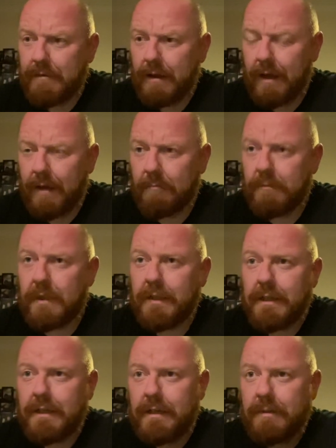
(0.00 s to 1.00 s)

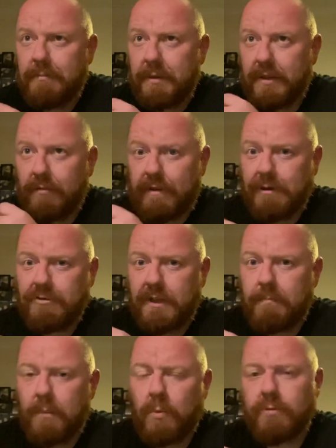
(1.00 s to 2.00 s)
But the
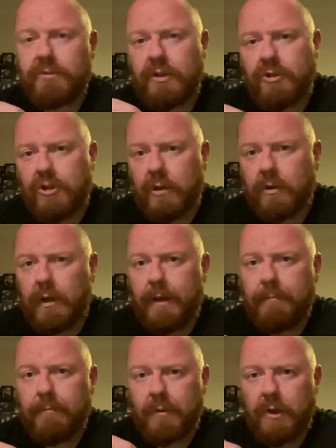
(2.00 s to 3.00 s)
roasted malts, the chocolate,
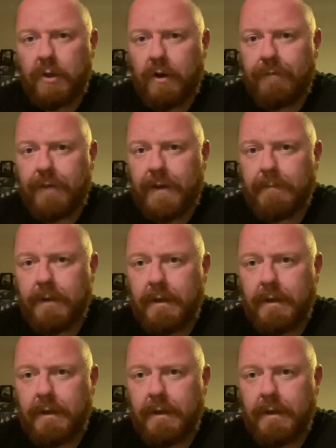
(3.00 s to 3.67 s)
the coffee,